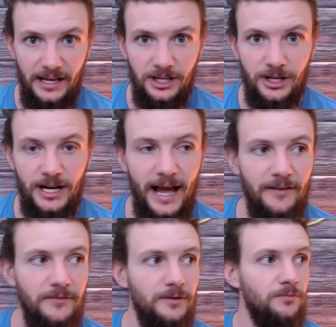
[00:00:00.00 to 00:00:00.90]
You're gonna
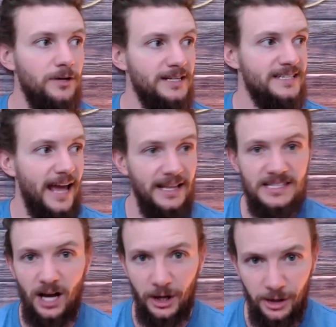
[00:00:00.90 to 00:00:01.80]
have
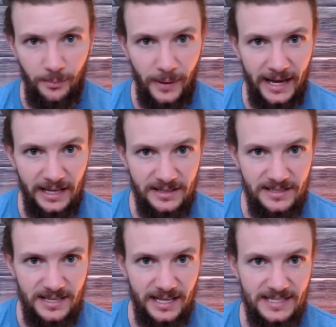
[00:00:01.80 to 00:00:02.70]
intense hunger
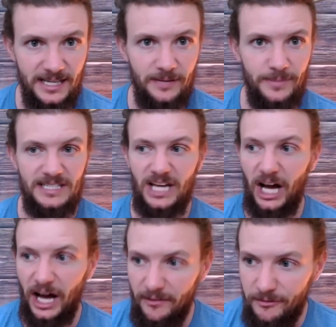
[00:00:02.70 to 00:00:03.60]
pains. It's gonna be
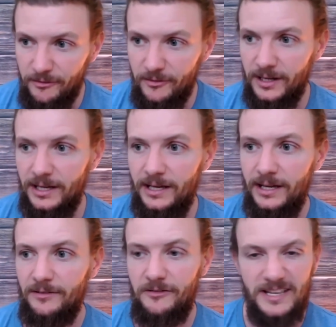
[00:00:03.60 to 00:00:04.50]
tough
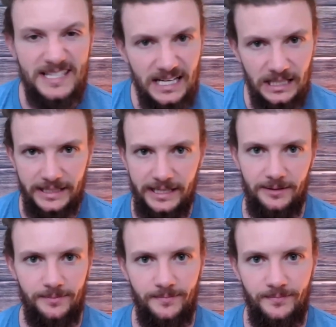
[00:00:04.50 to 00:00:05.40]
physically.
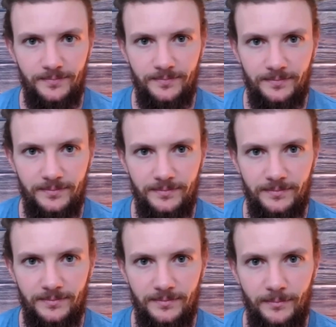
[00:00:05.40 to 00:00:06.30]

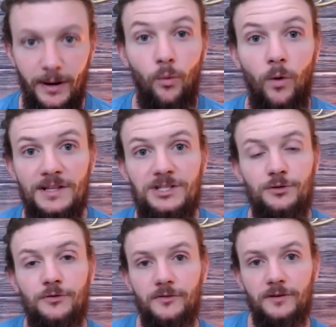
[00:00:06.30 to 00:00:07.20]
But once
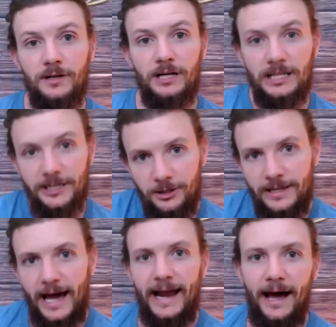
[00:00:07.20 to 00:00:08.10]
you've cleared
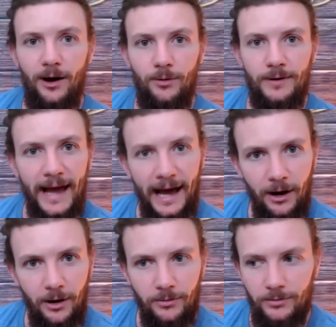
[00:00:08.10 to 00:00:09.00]
that out,
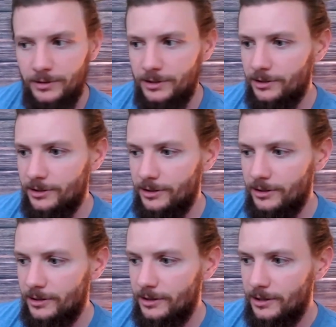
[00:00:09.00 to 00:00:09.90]
now you're